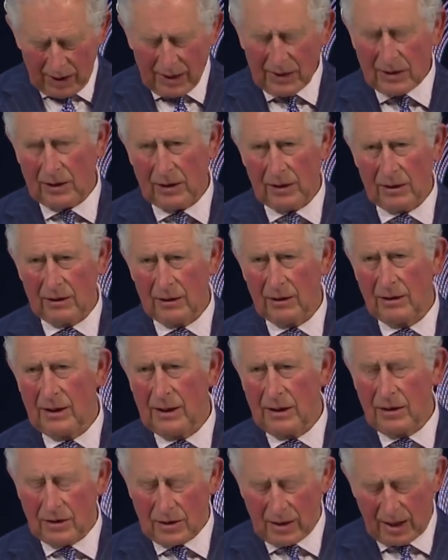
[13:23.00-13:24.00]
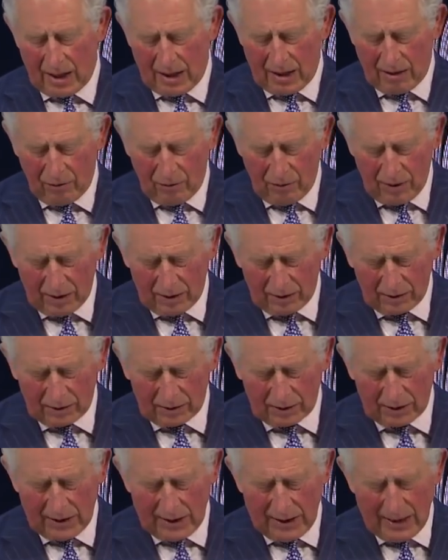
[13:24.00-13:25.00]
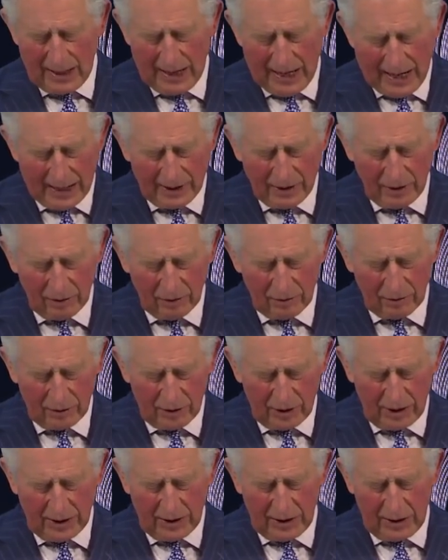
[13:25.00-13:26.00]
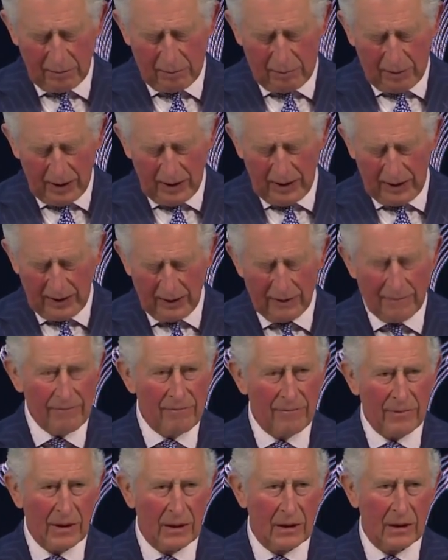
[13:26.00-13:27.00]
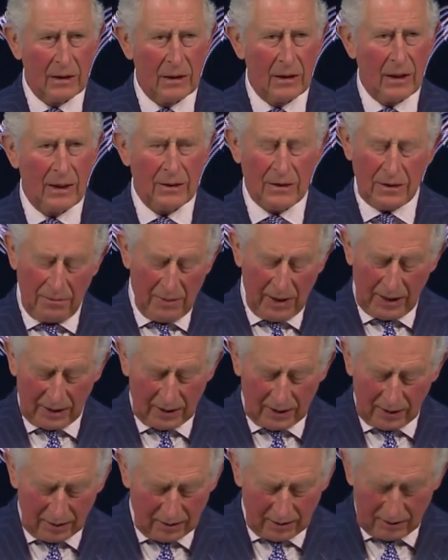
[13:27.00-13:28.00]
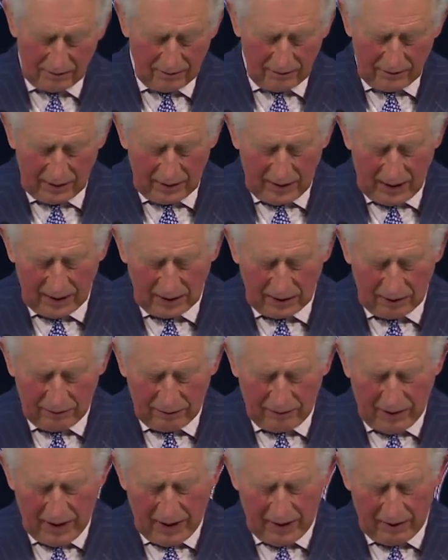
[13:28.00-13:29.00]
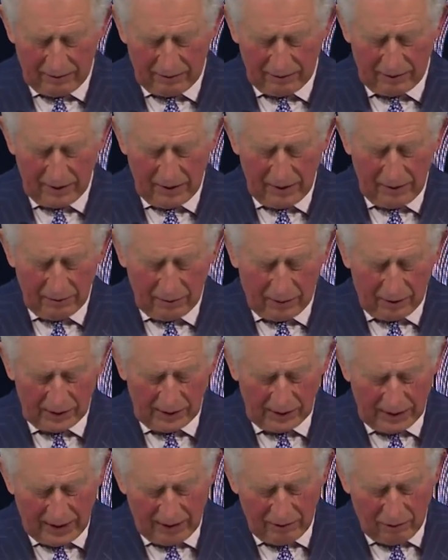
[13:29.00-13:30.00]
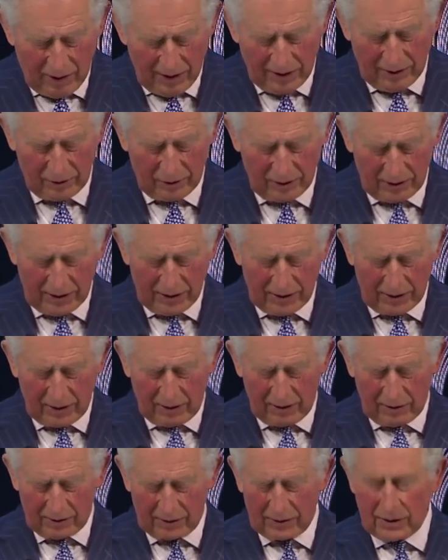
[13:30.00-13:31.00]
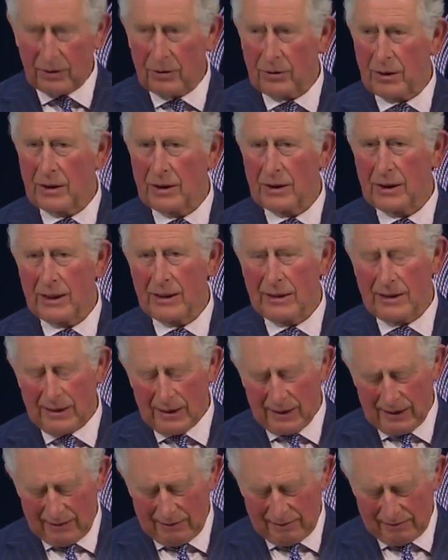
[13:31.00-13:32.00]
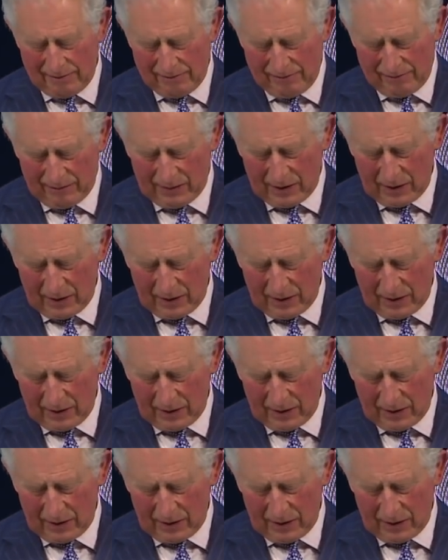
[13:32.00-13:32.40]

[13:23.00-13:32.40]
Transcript: greater than the entire world's annual GDP, estimated at $85.91 trillion in 2018.